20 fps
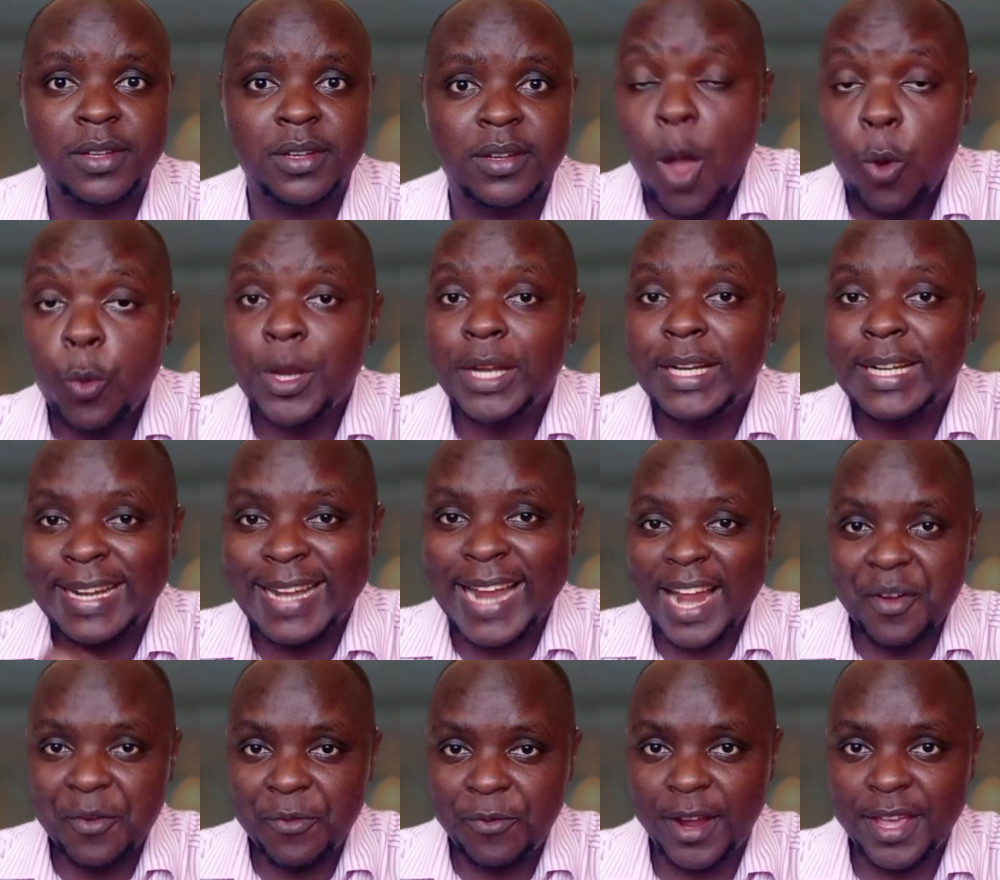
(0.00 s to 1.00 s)
I will
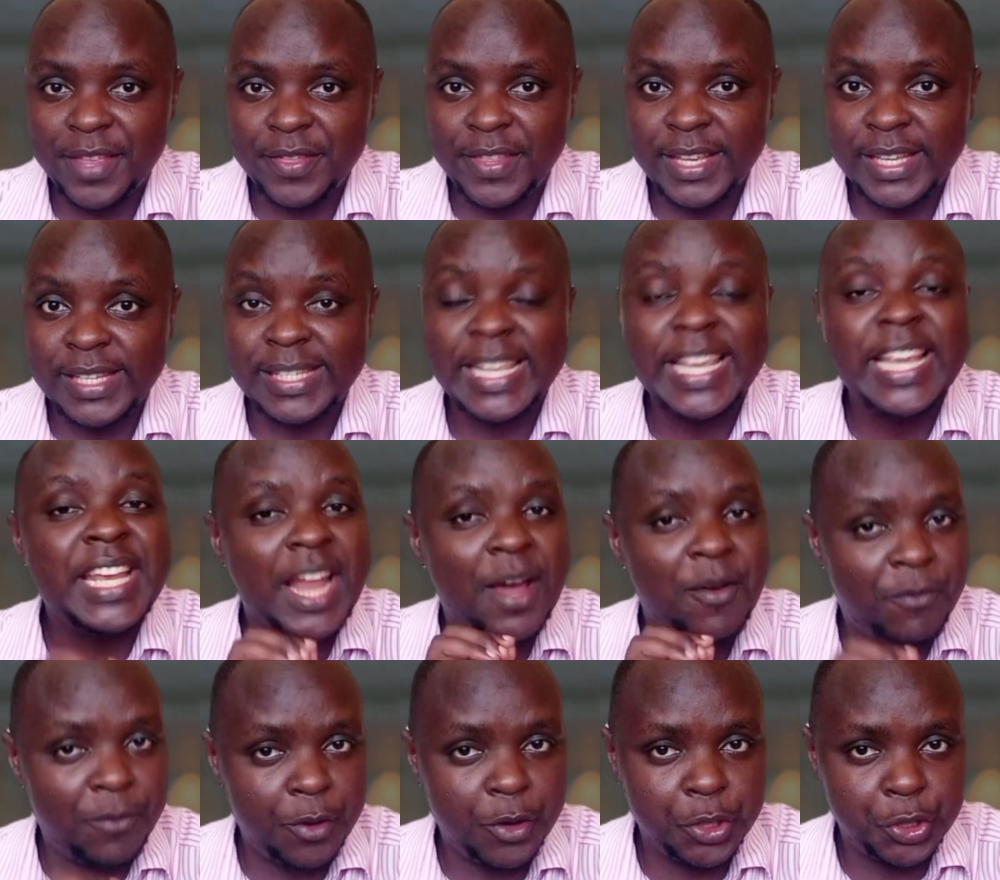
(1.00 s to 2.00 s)
clarify this in a
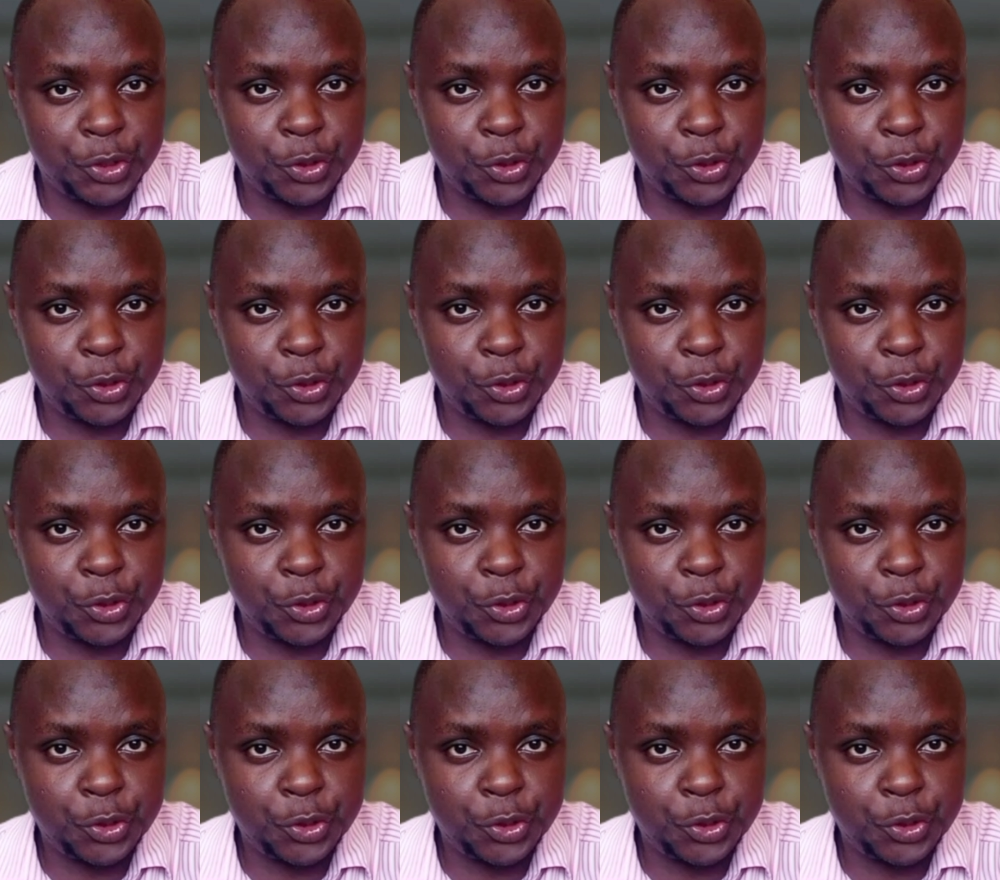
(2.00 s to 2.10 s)
very